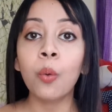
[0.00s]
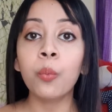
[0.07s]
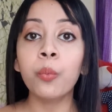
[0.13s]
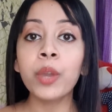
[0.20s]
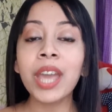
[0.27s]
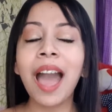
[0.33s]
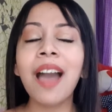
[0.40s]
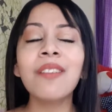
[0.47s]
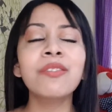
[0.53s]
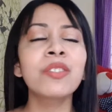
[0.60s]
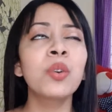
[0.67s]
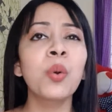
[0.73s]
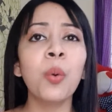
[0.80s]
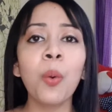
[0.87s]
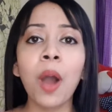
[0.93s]
we have
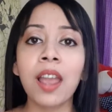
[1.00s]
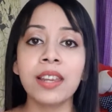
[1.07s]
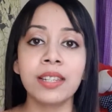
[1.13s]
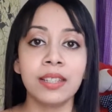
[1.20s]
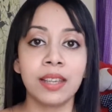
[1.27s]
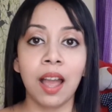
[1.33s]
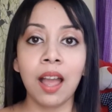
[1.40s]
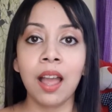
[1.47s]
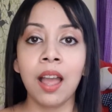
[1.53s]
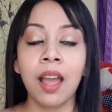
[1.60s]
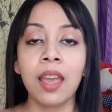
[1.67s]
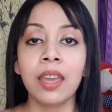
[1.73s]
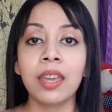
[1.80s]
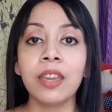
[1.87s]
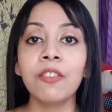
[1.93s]
no idea
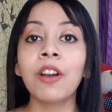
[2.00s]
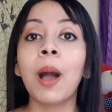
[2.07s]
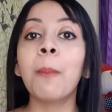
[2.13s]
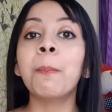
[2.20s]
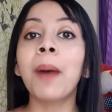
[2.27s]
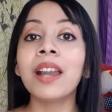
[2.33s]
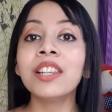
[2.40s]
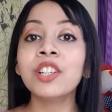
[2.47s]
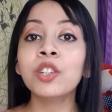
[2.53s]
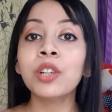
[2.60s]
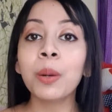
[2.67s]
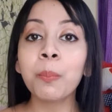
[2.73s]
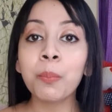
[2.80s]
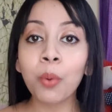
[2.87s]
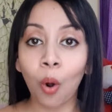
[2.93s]
if a
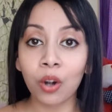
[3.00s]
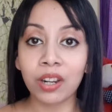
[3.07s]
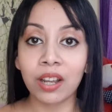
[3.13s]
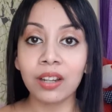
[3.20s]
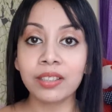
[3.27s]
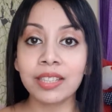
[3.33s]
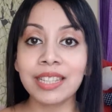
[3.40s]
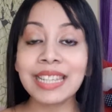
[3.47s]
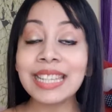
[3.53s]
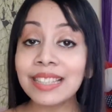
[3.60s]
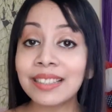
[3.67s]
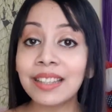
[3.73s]
particular product is